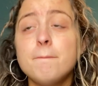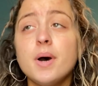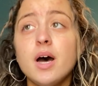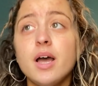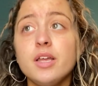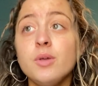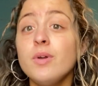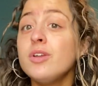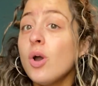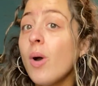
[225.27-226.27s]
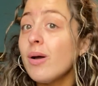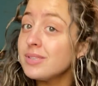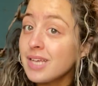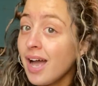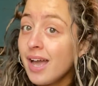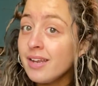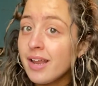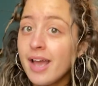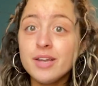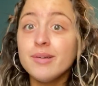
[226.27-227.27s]
But you could go outside
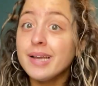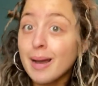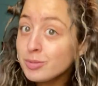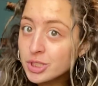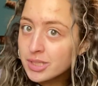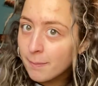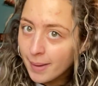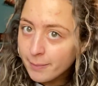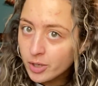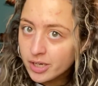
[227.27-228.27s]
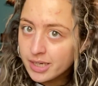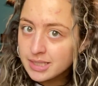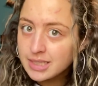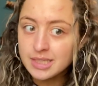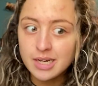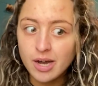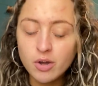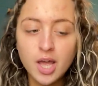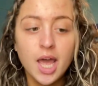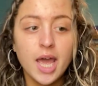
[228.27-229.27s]
and you can capture some memories,
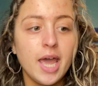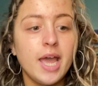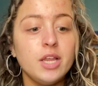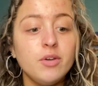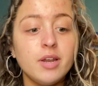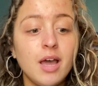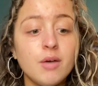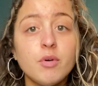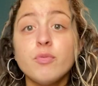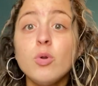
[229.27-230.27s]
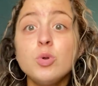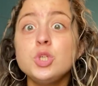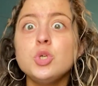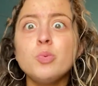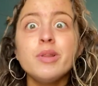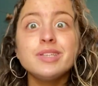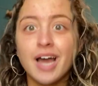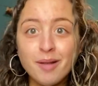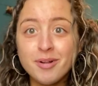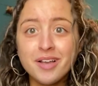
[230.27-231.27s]
and you can have a photo shoot with
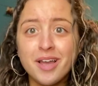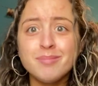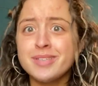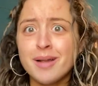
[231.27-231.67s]
timer cam.